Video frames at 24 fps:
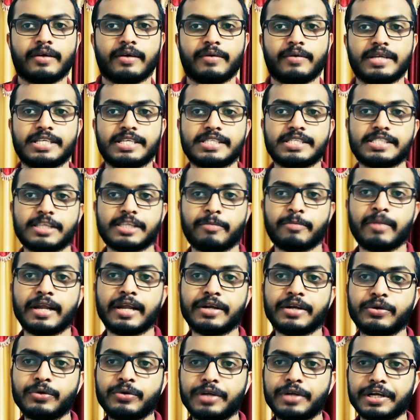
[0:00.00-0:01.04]
which is similar
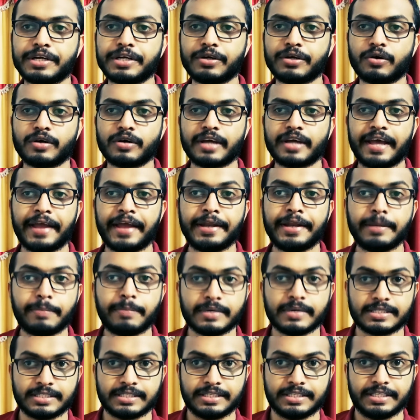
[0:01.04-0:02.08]
to TikTok
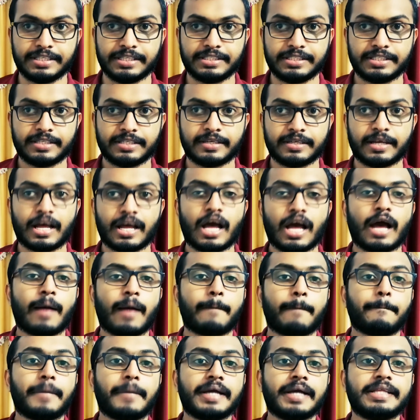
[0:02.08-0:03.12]
80%
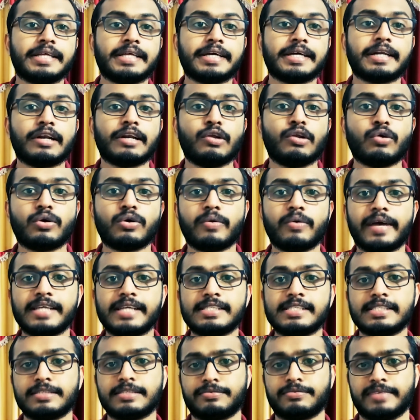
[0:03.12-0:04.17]
by their look
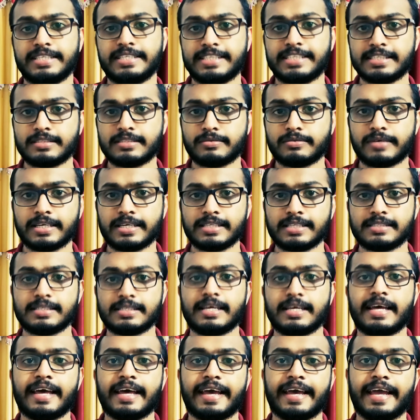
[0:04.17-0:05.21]
wise, features wise
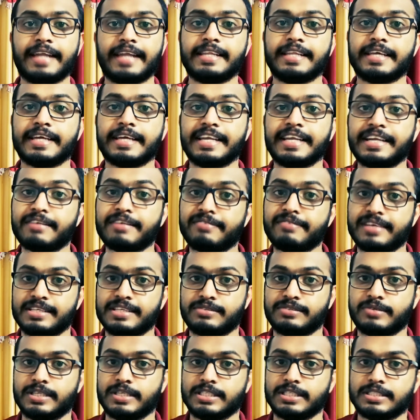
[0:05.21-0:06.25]
and their
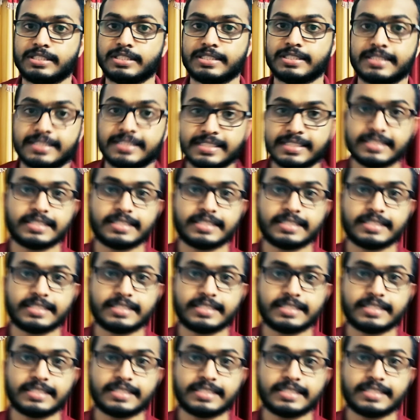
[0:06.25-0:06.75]
interface wise.